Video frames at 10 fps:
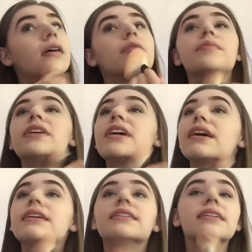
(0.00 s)
And
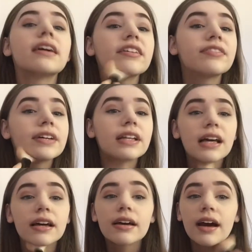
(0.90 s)
because I feel
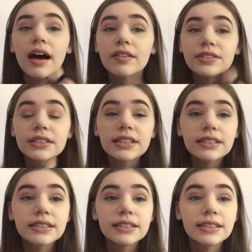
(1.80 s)
like after
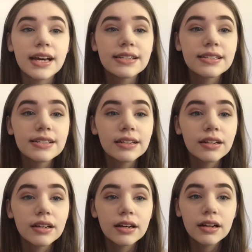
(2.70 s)
this it tends to
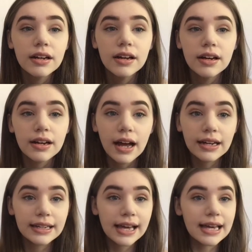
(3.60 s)
look
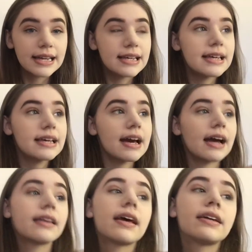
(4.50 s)
kind of cakey,
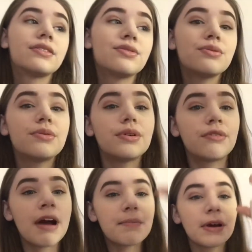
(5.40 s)
I like to
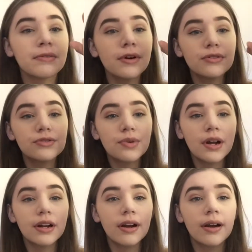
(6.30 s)
grab my rose
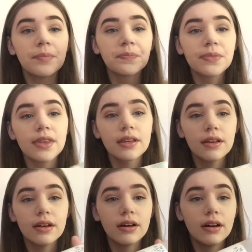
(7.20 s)
water
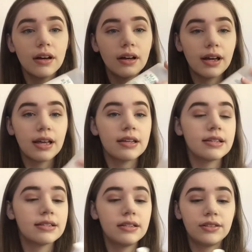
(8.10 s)

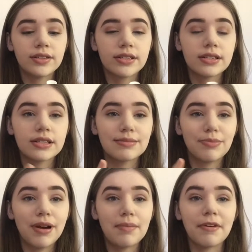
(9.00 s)
and just
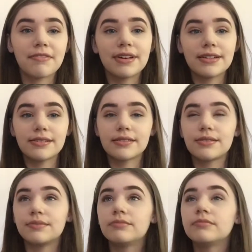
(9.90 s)
spray my face.